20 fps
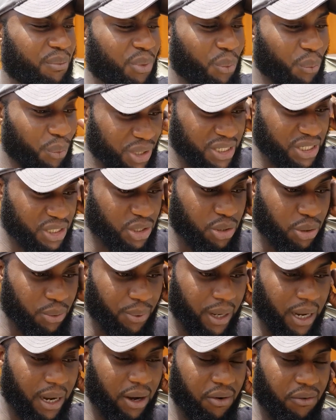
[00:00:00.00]
which is
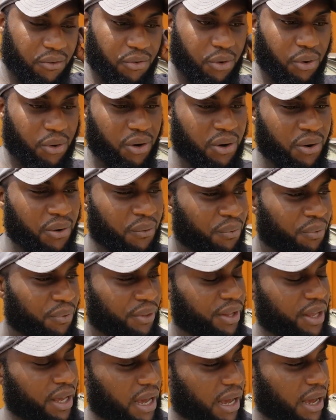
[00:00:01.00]
super helpful.
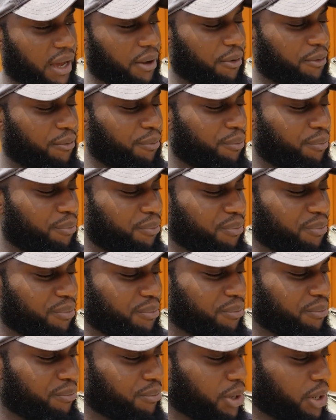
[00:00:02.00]

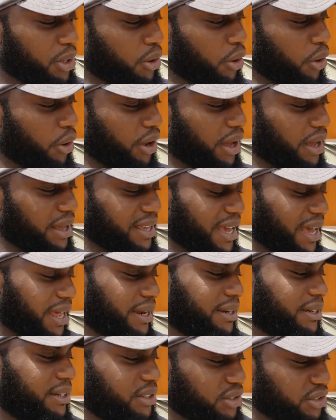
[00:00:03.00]
But no,
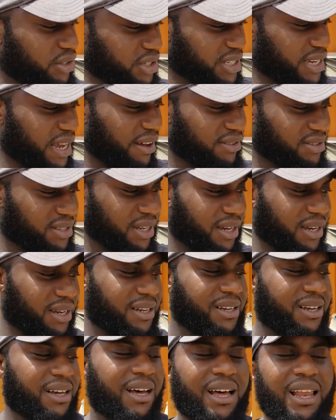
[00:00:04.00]
again, you just have to
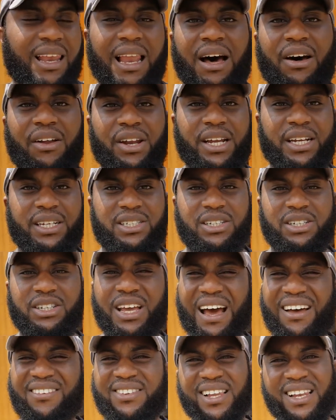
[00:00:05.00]
allow nature. You
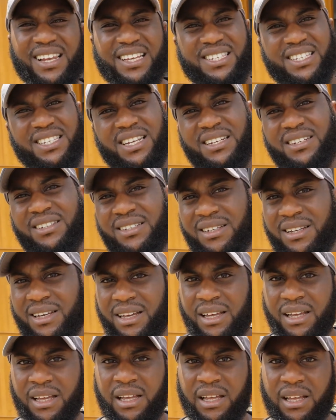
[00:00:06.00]
have to listen
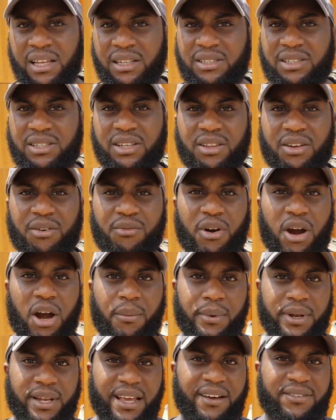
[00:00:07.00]
to the
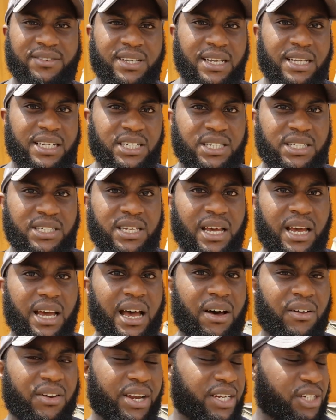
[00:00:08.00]
environment. You have to listen to
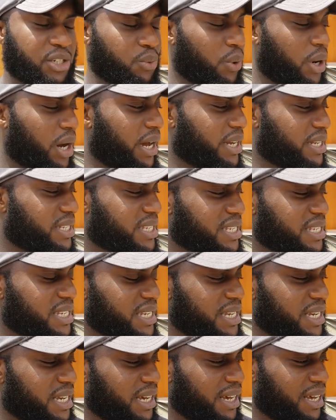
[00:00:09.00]
how nature works,
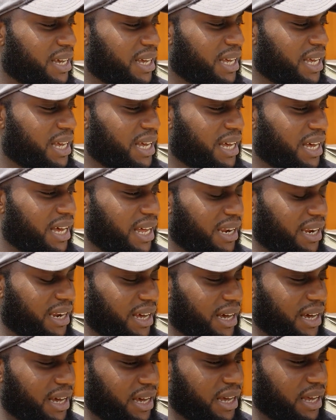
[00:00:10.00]
and
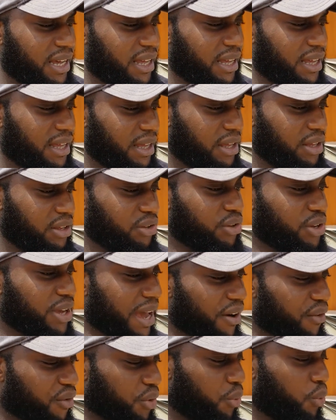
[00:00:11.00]
you
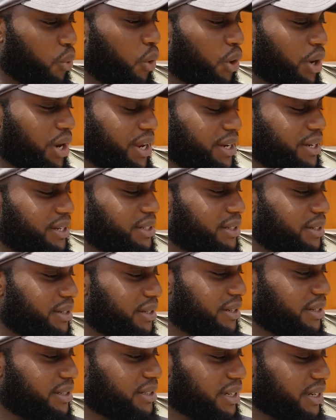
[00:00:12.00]
get rewarded
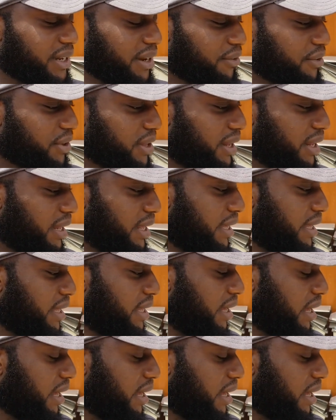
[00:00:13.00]
significantly.